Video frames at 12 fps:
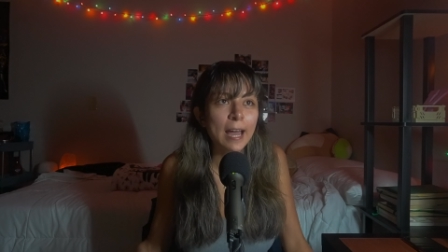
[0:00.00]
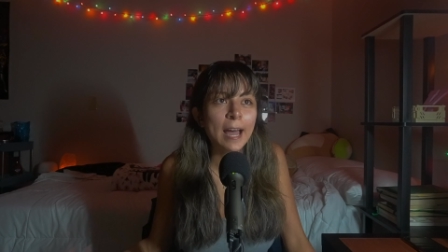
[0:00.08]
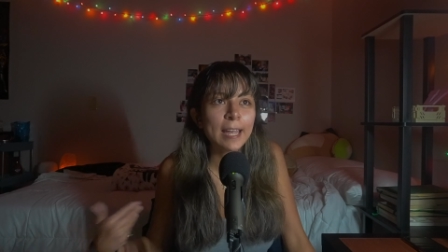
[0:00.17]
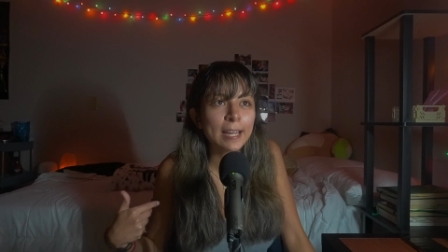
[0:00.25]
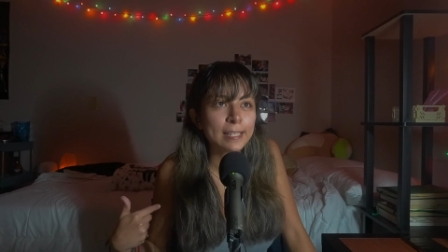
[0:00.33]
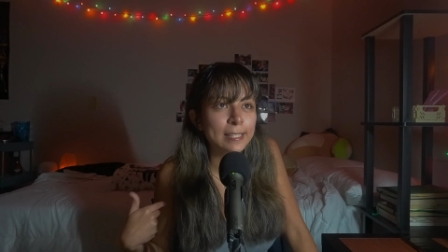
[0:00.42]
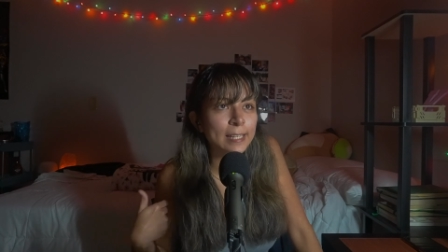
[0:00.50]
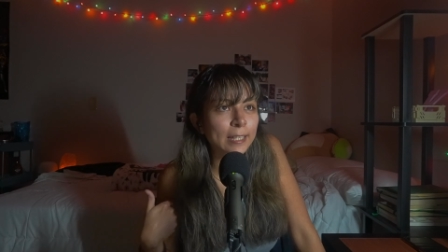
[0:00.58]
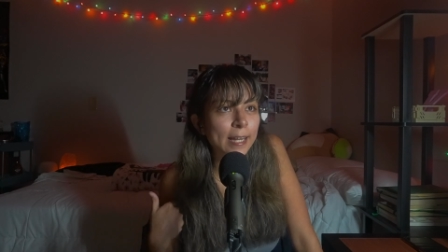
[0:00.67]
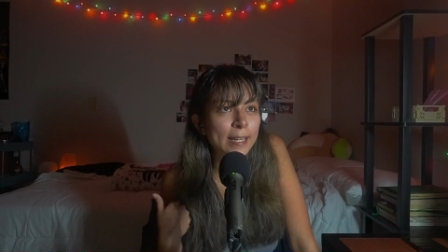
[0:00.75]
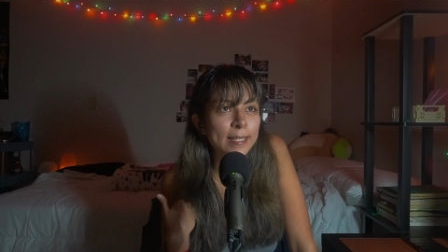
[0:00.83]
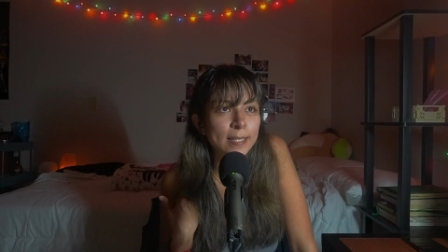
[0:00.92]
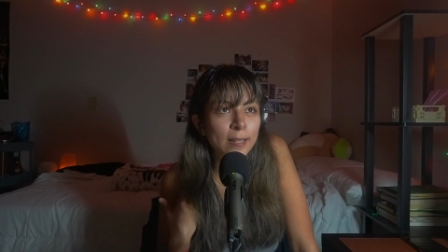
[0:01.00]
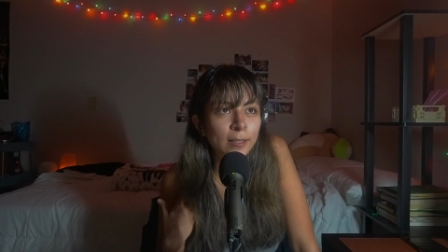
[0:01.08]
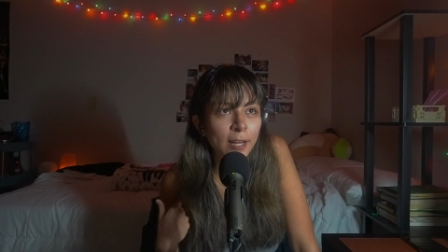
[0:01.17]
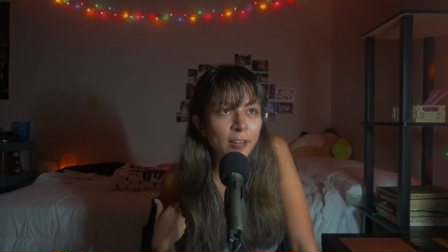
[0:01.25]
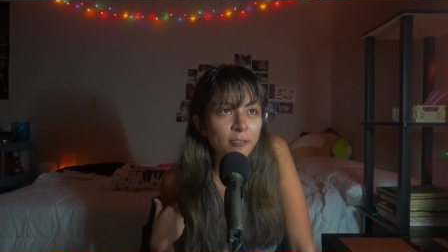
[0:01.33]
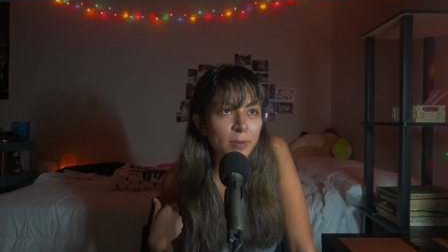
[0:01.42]
I idealize a
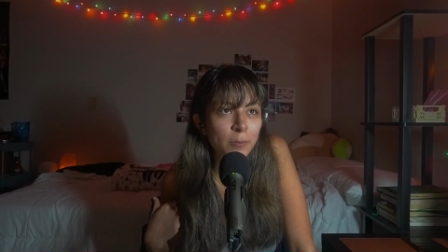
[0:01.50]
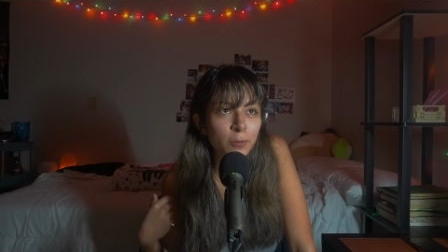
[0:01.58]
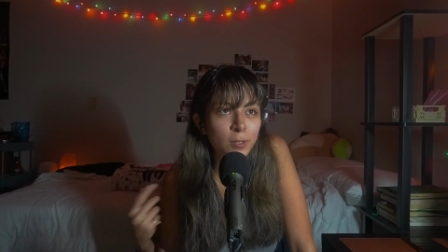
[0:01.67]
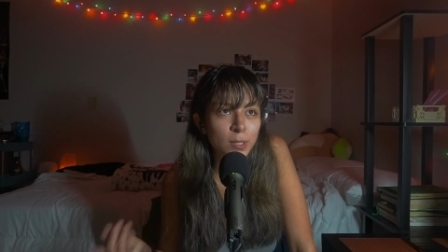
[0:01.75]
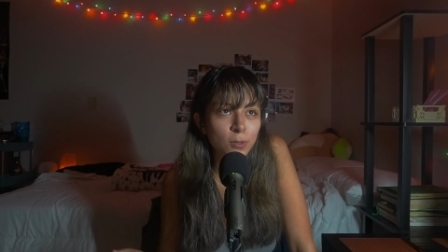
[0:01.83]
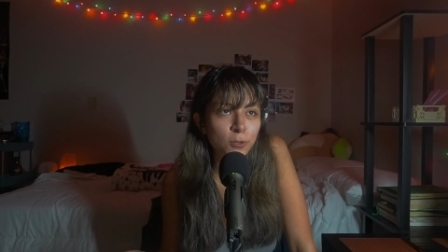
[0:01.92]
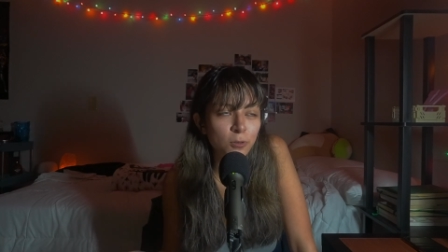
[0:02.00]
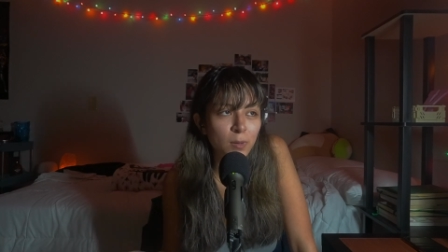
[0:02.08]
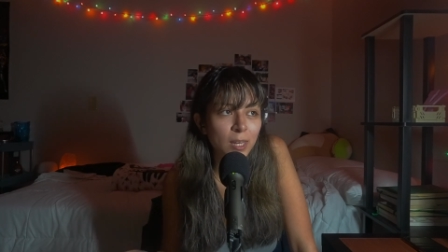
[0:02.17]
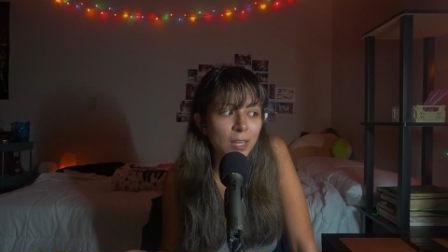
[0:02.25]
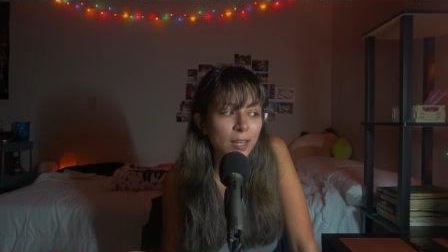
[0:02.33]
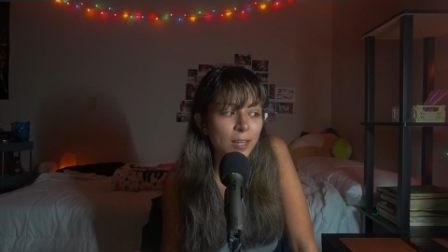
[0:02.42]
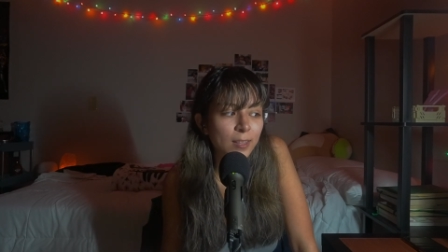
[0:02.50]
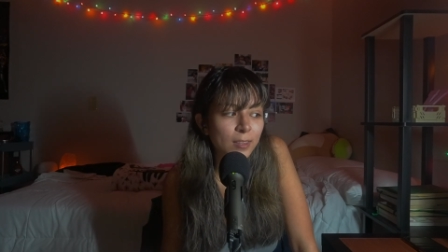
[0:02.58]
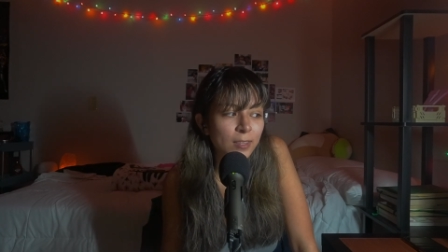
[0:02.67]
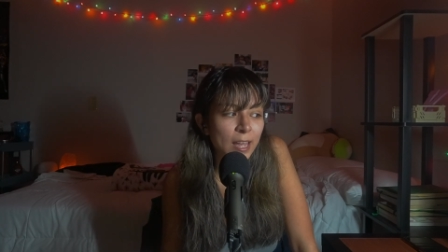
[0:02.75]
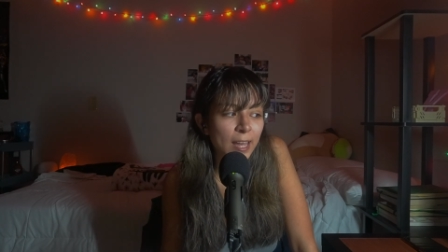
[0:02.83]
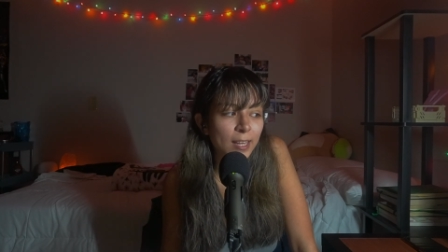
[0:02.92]
lot of people on social media
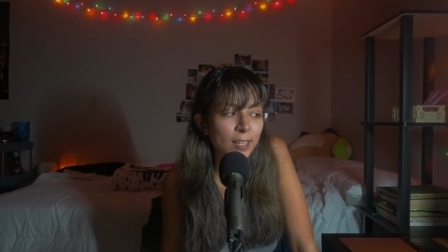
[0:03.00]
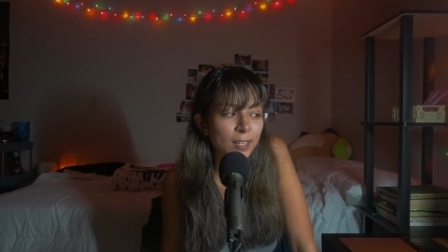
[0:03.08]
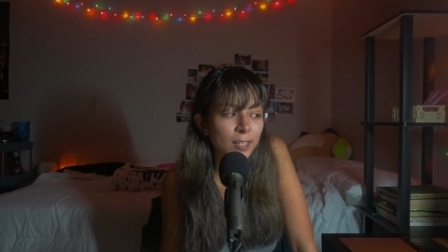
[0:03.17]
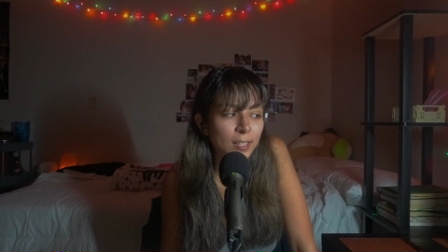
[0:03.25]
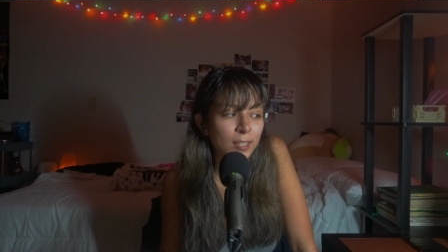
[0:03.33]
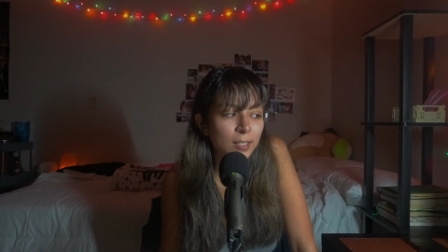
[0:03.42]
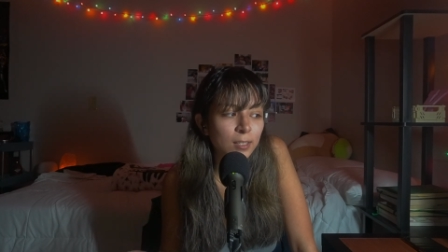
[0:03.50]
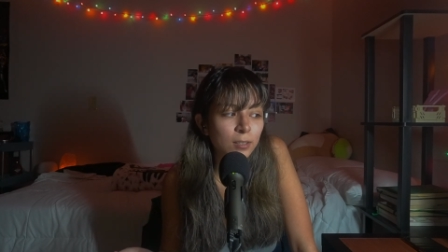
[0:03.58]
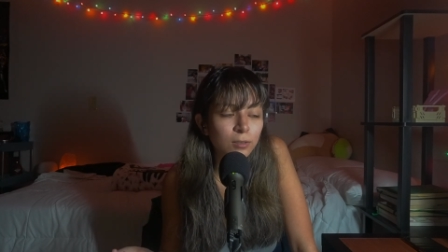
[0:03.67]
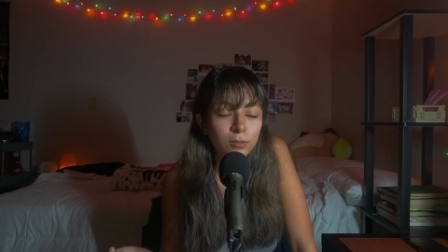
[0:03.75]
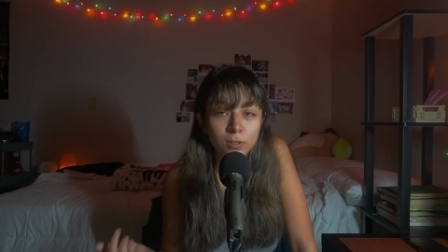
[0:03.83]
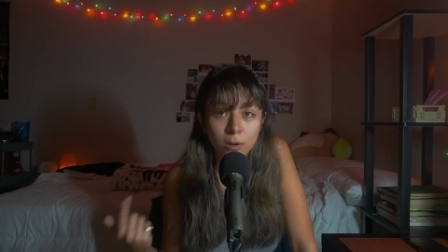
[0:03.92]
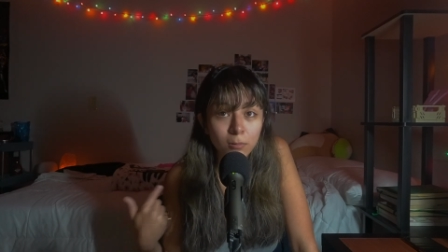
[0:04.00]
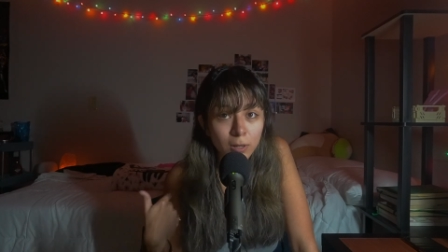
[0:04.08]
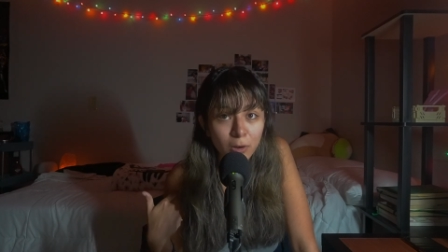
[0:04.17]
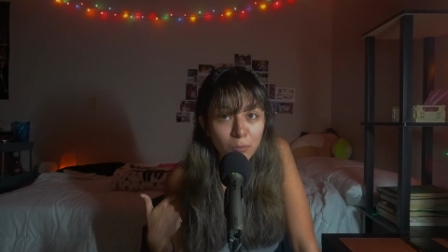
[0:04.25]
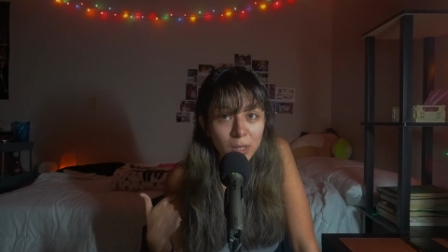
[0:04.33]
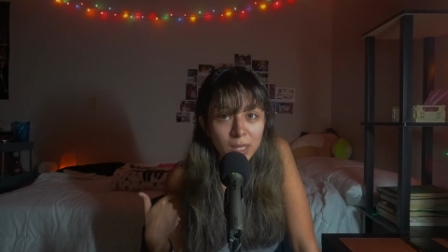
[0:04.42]
that don't
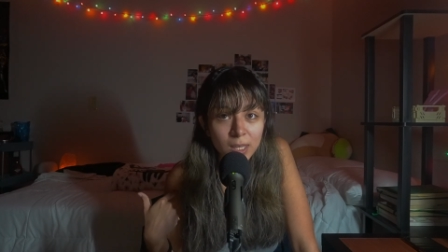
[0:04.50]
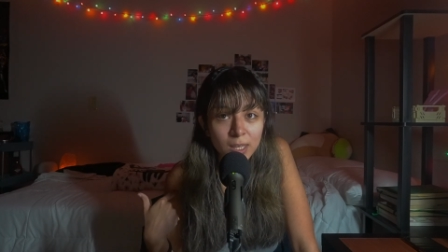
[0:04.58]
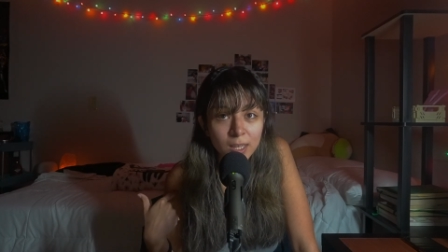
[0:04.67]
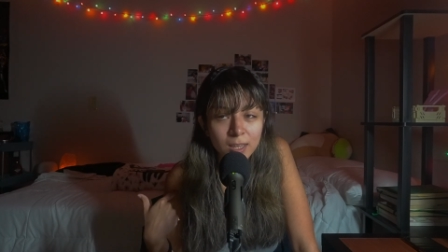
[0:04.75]
know me.